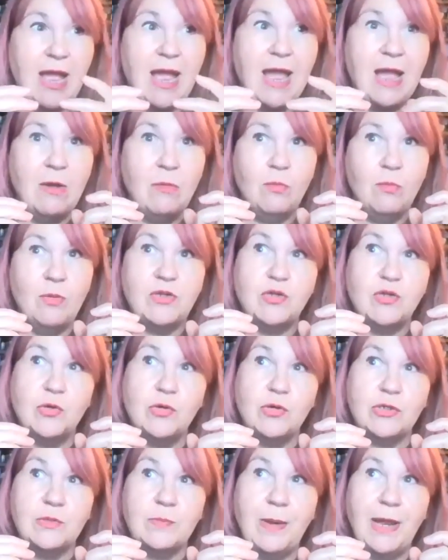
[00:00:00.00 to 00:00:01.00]
how we
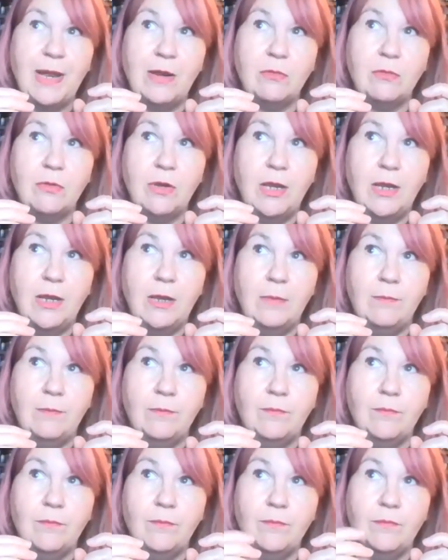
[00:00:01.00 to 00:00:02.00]
talked about
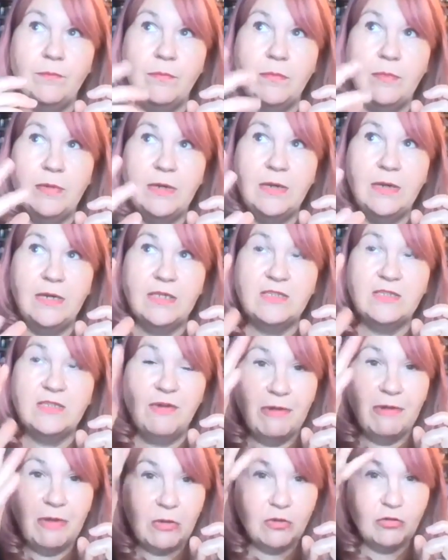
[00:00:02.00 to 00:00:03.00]
it's
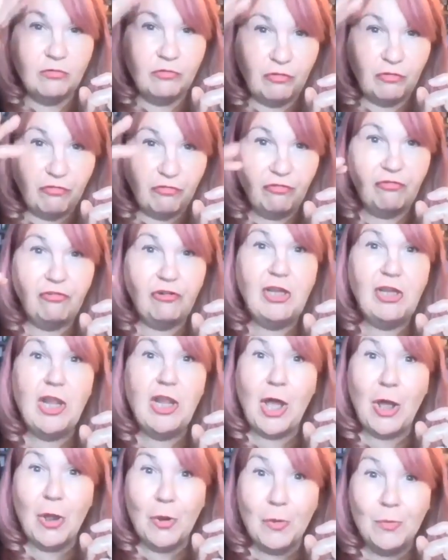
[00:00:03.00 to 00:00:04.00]
very good for
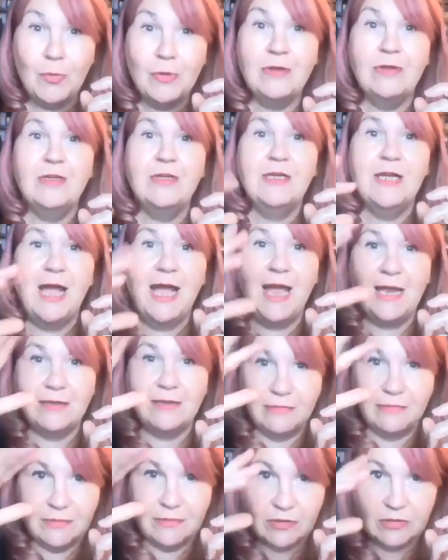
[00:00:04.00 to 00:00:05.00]
flow
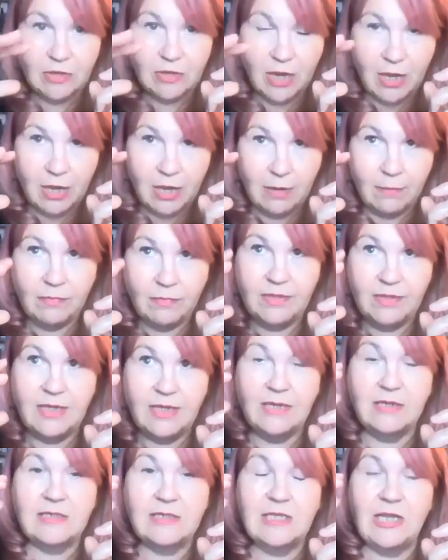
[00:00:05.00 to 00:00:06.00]
and
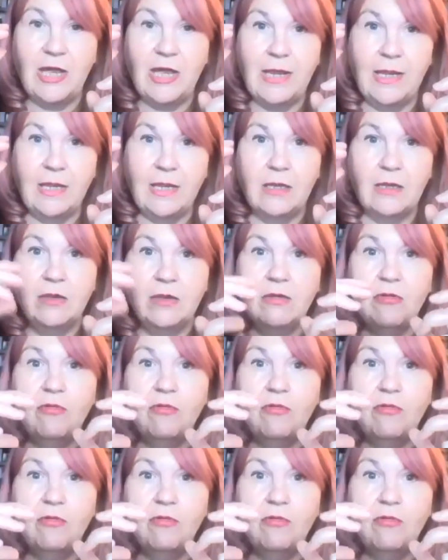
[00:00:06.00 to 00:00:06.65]
things like